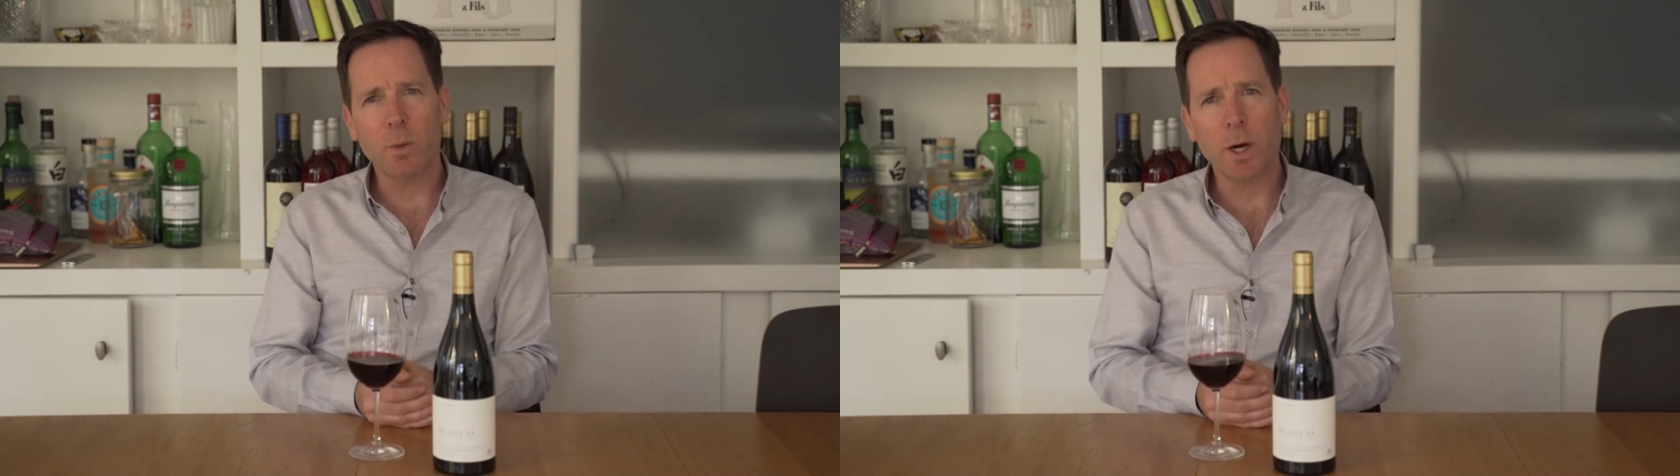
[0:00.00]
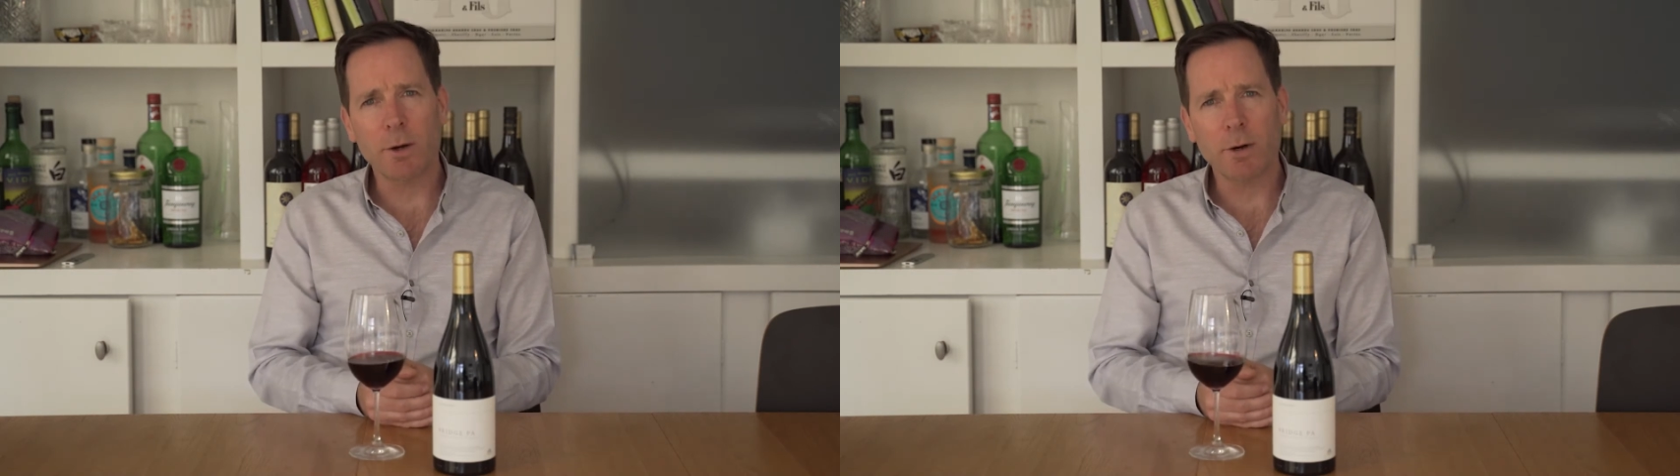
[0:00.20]

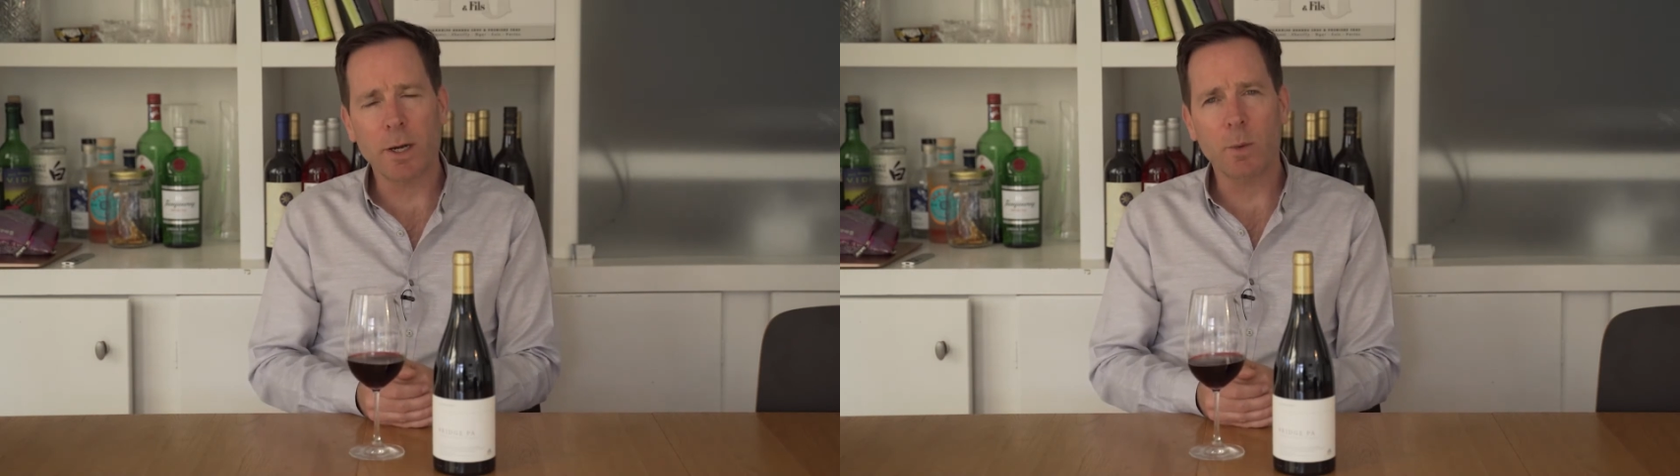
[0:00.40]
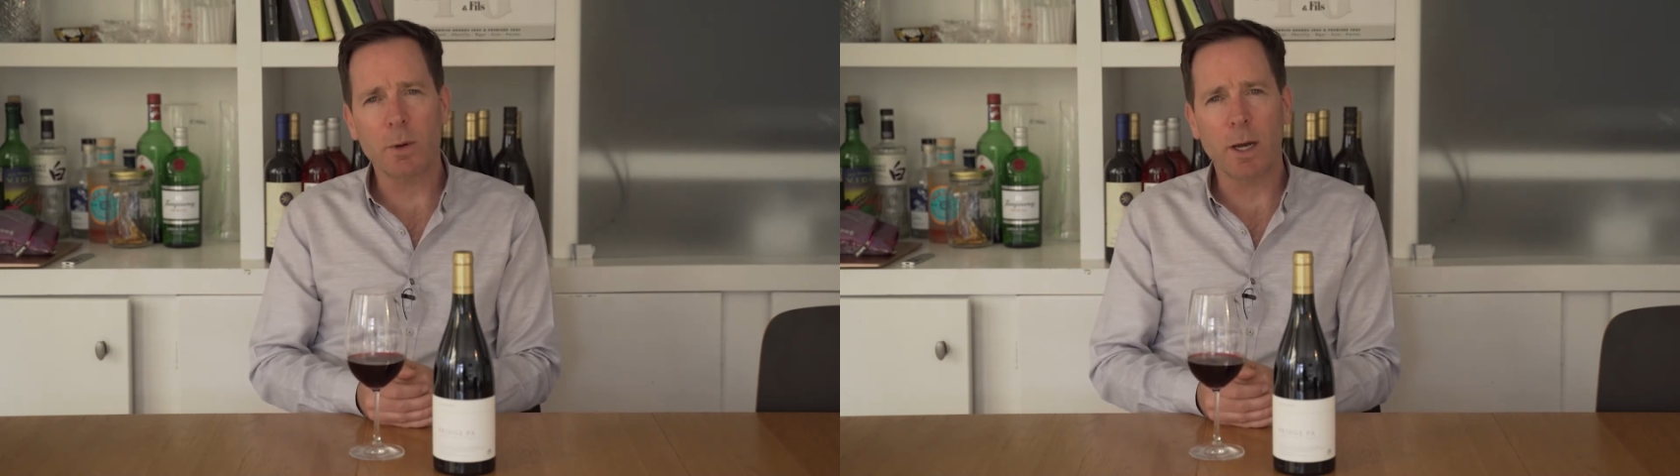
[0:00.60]

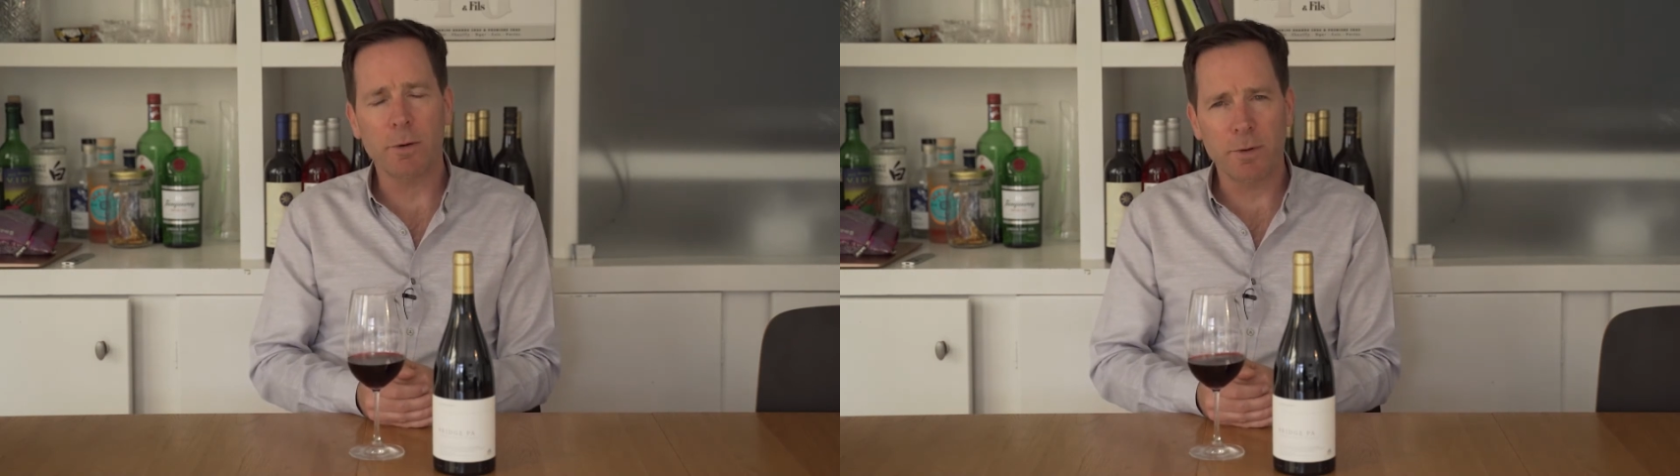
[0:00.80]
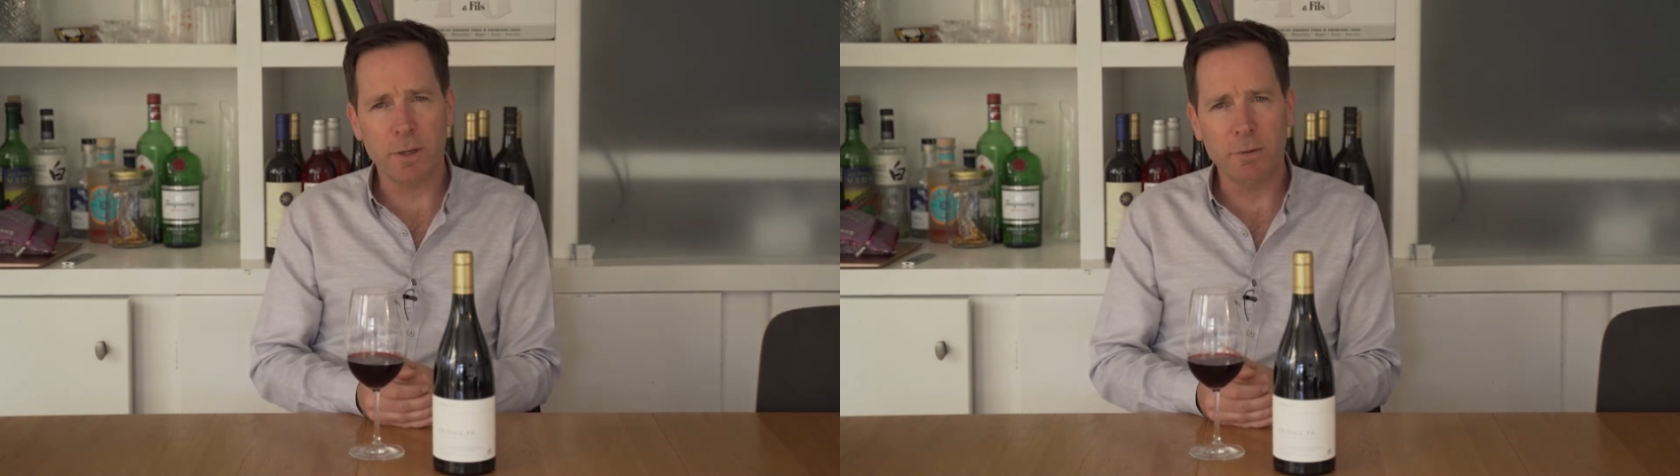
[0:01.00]

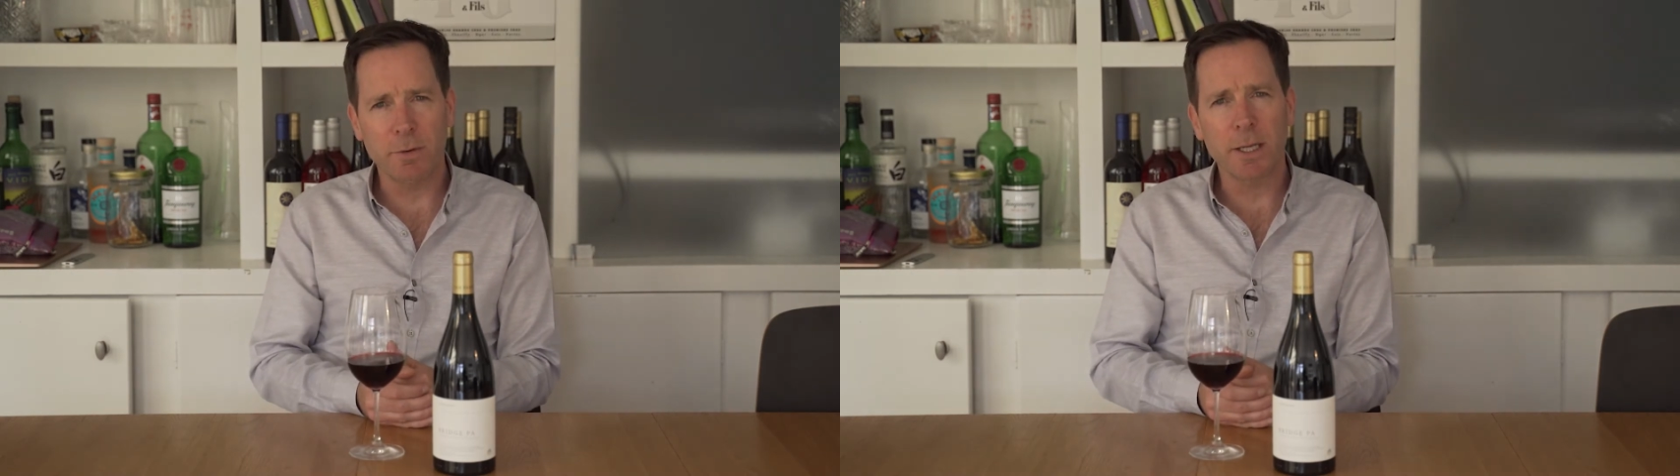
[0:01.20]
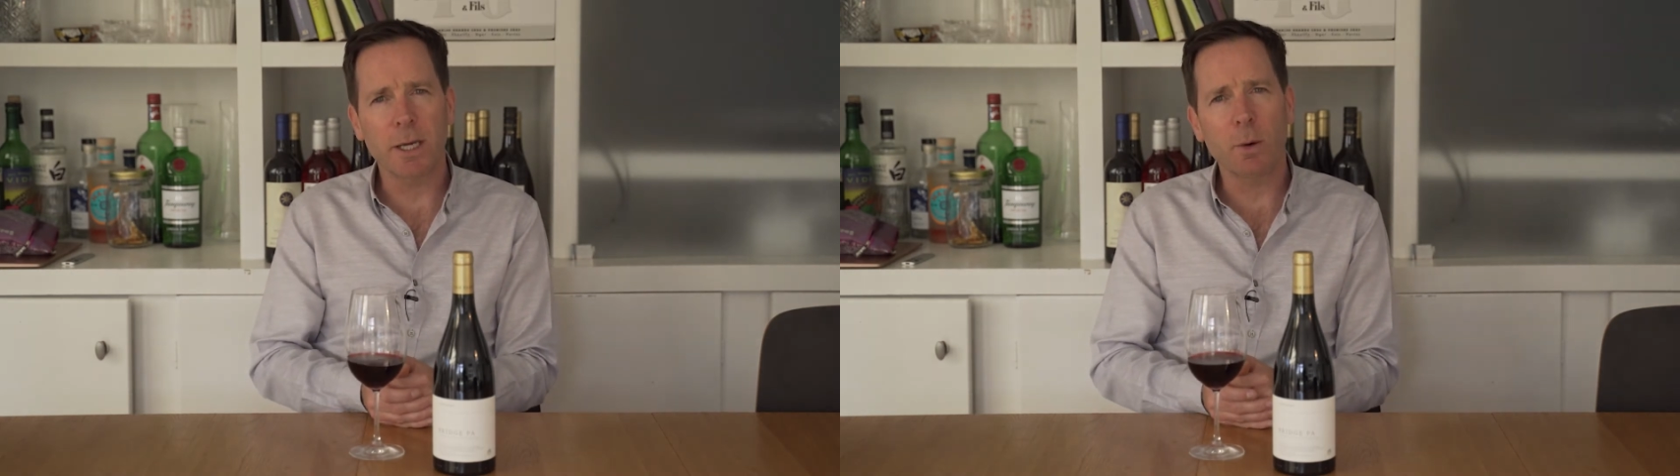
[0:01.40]
a vineyard